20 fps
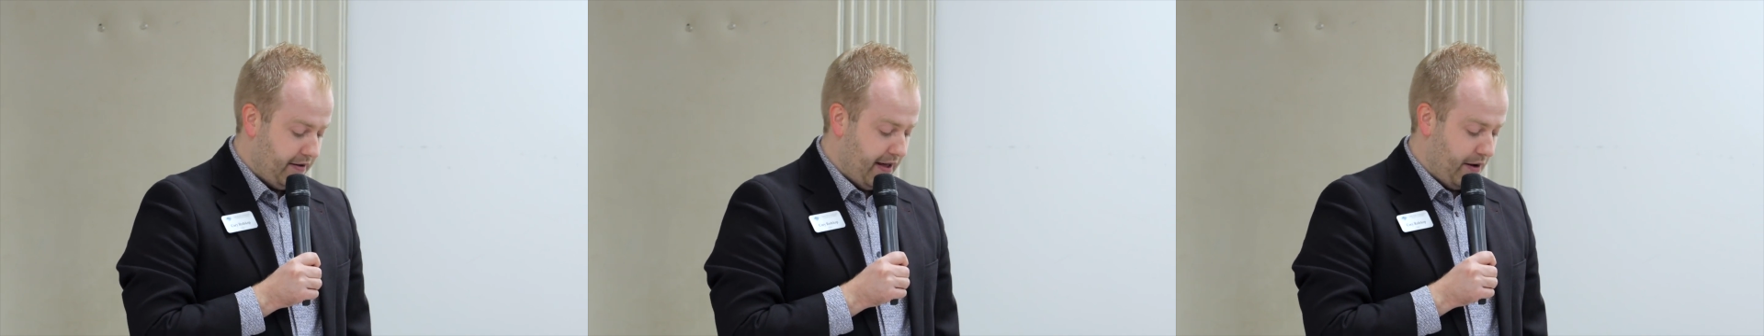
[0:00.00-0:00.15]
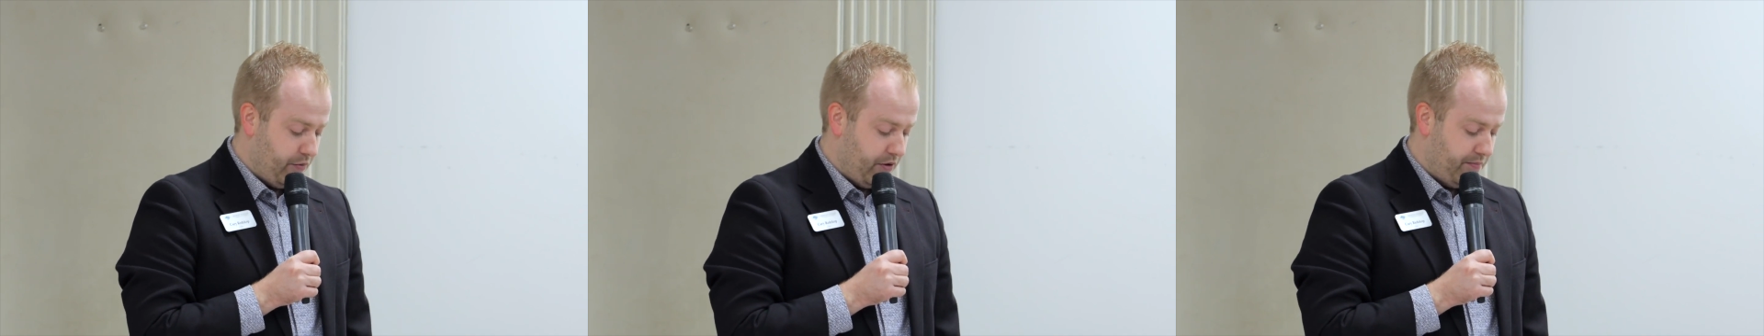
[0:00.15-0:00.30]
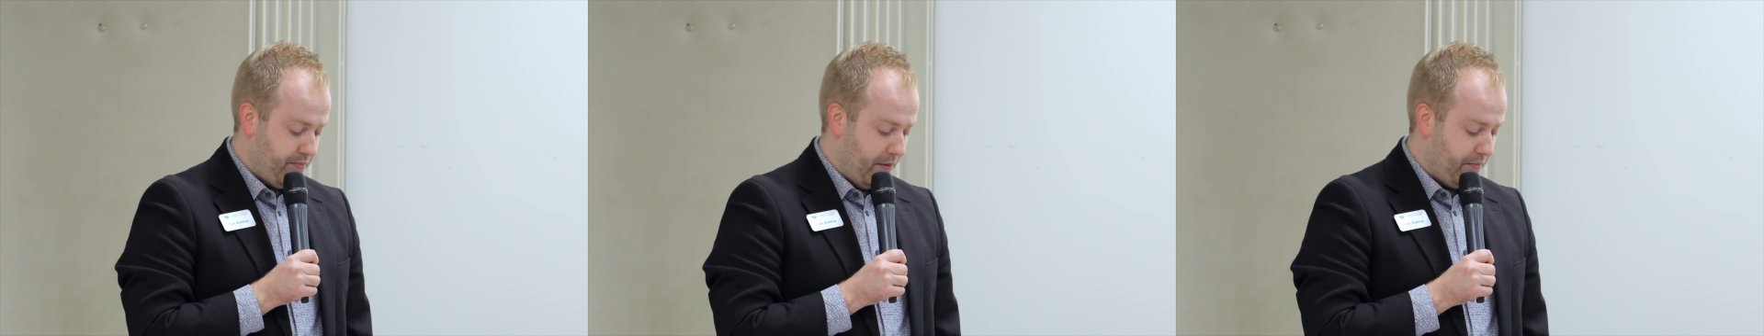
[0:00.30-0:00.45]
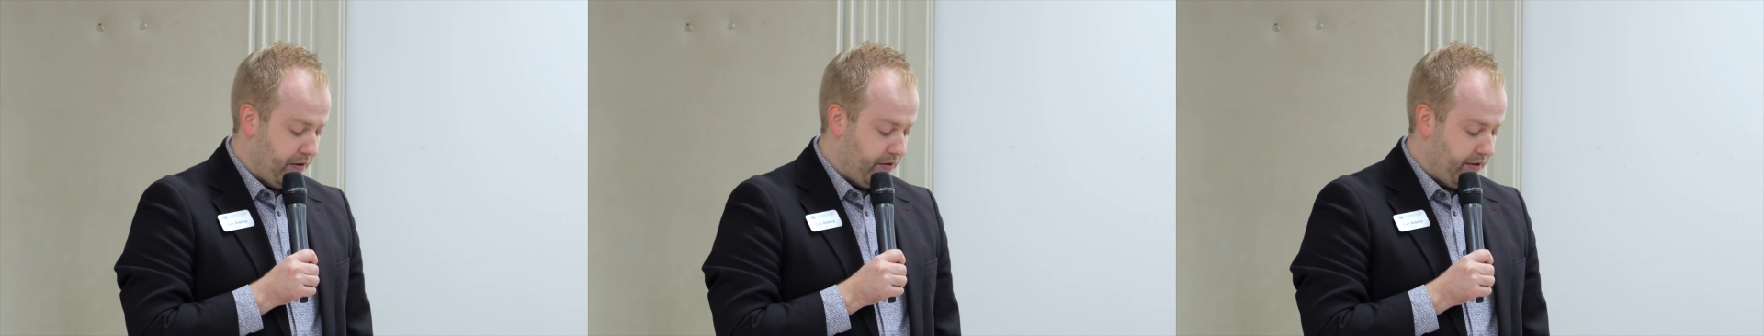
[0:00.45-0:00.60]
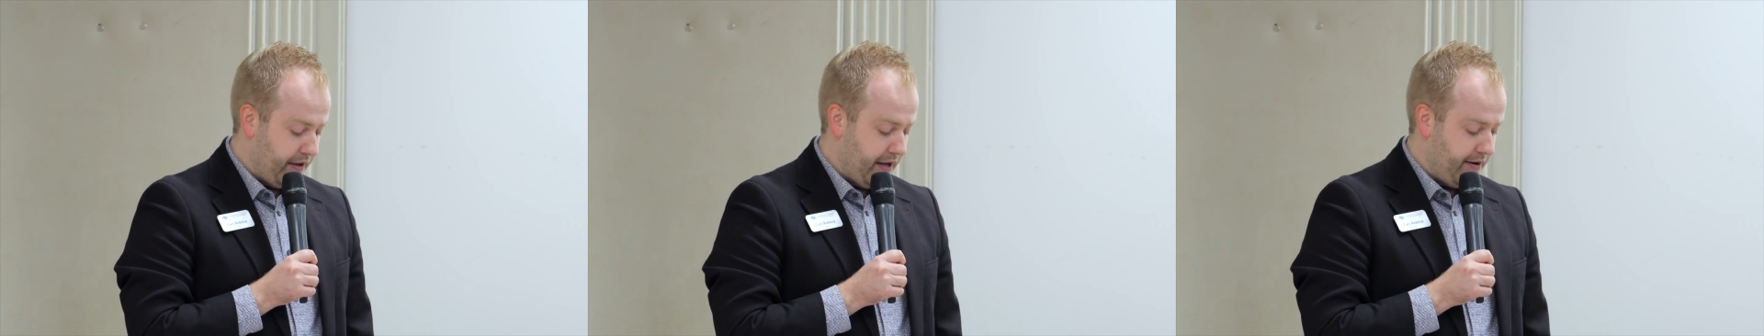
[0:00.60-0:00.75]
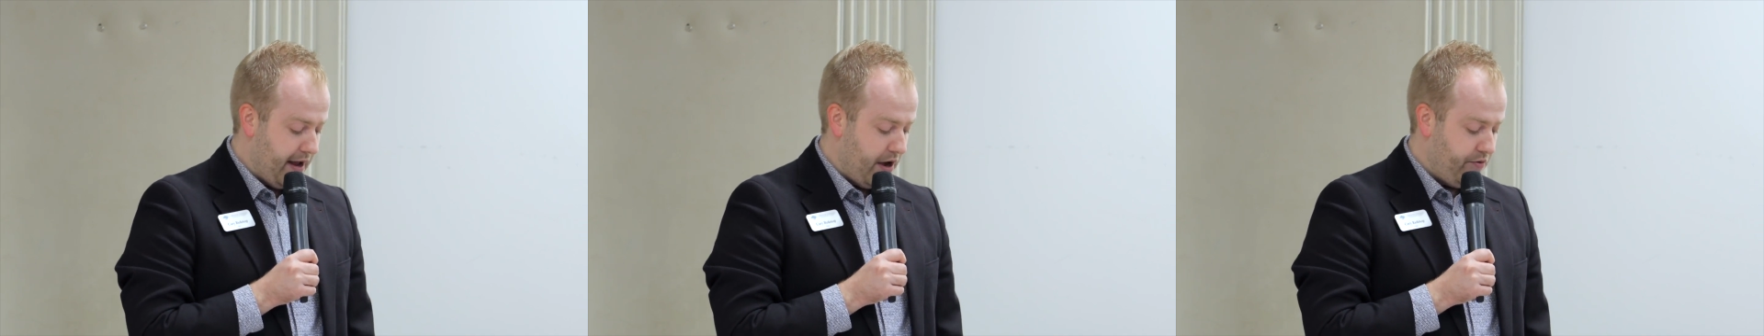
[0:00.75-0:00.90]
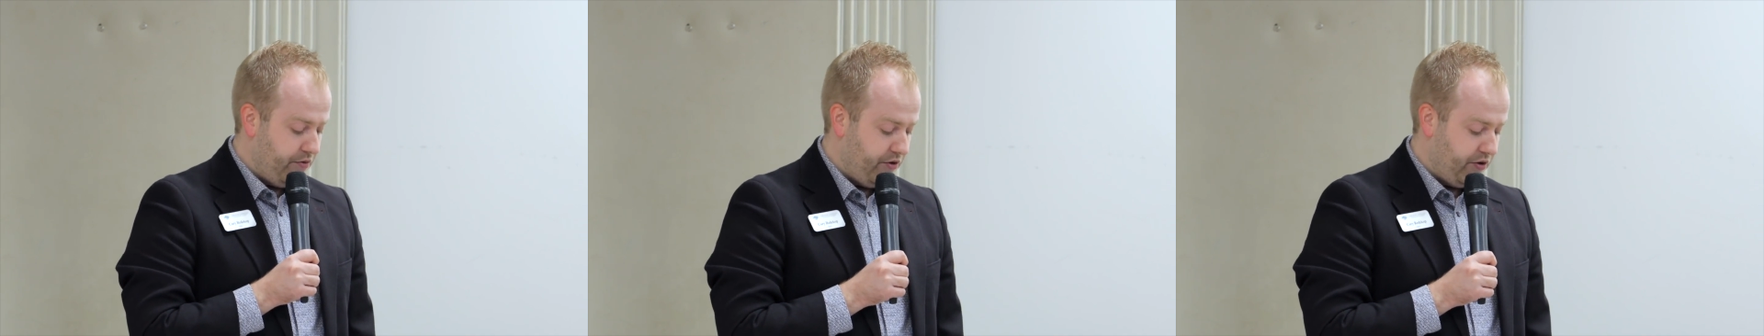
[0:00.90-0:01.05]
that was publicly
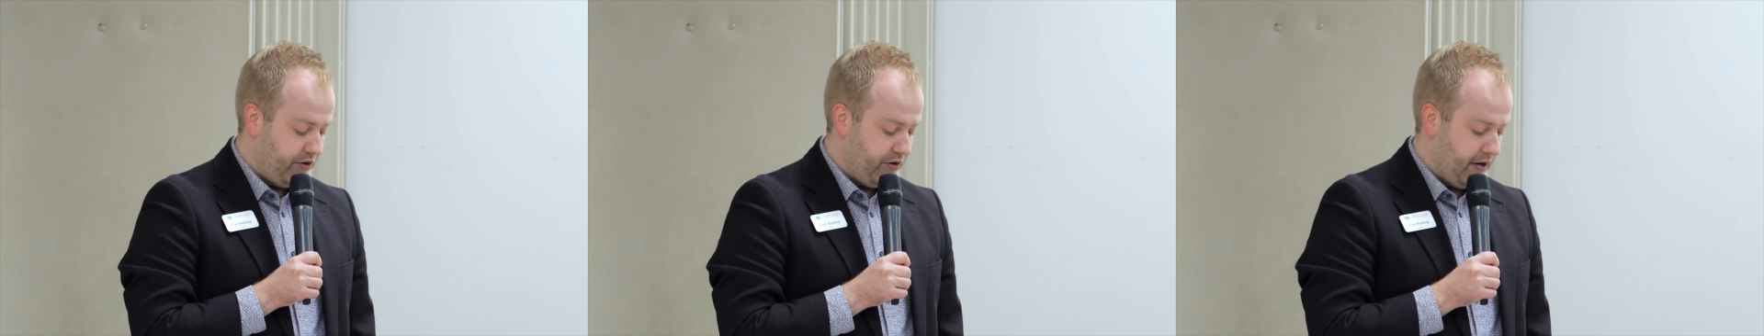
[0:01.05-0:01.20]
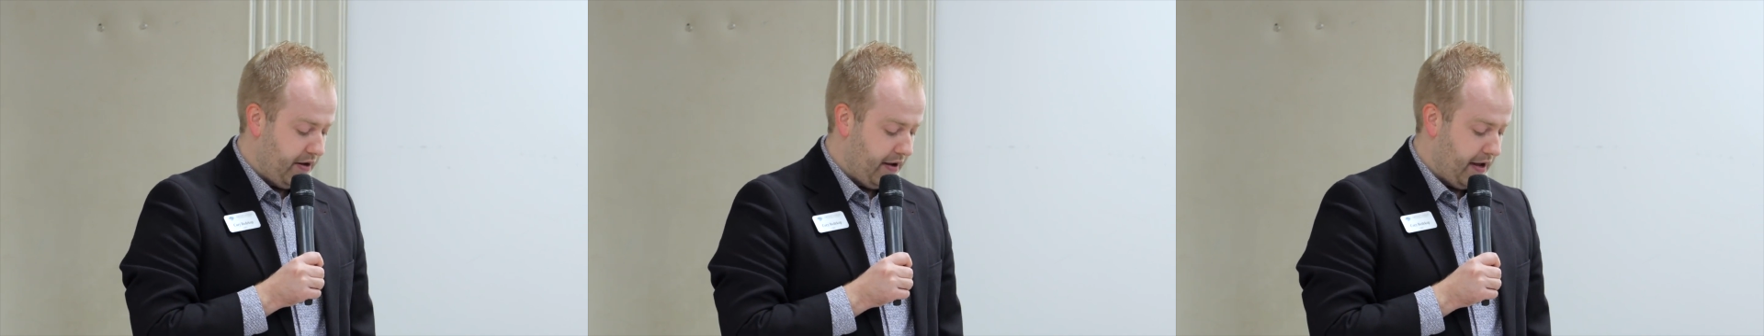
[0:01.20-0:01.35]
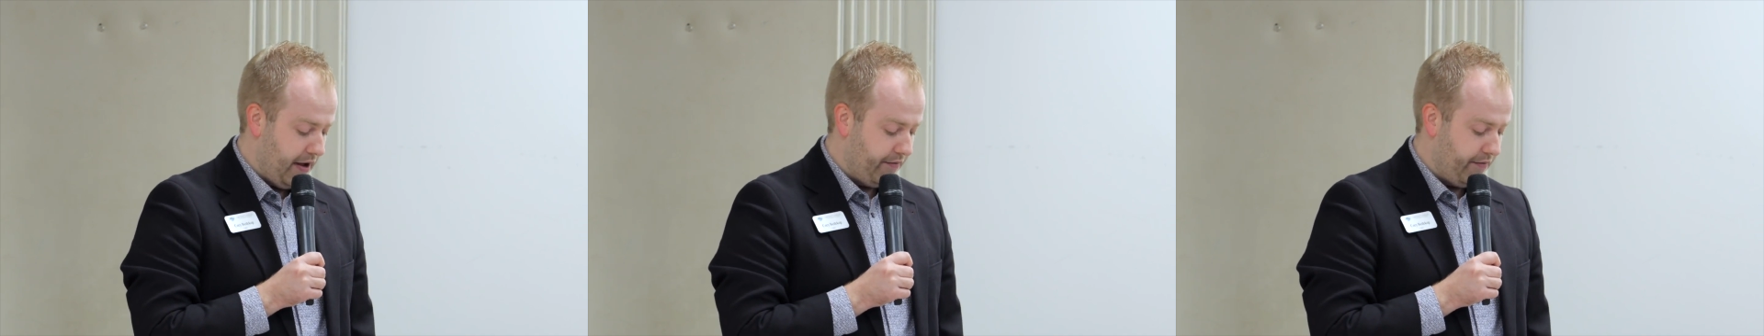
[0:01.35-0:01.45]
announced